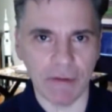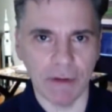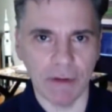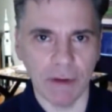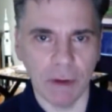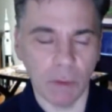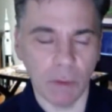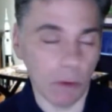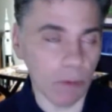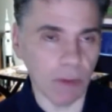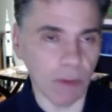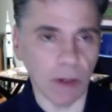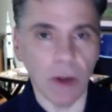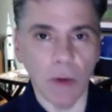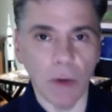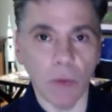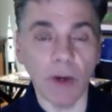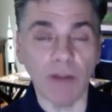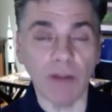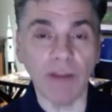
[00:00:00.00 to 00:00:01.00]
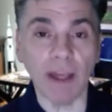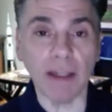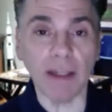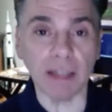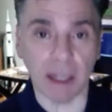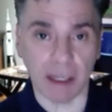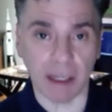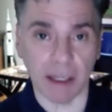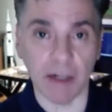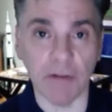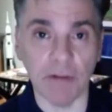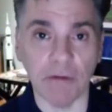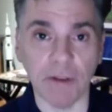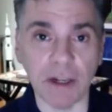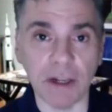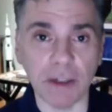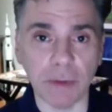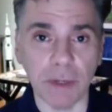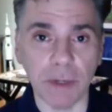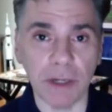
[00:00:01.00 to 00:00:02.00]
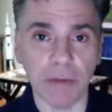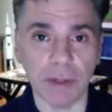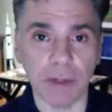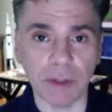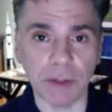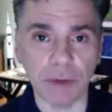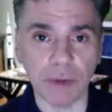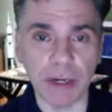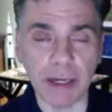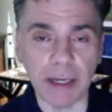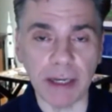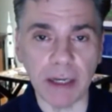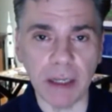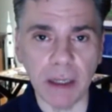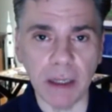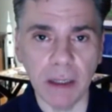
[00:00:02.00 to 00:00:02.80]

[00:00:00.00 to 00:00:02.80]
What, what, what have they declared victory and retreated?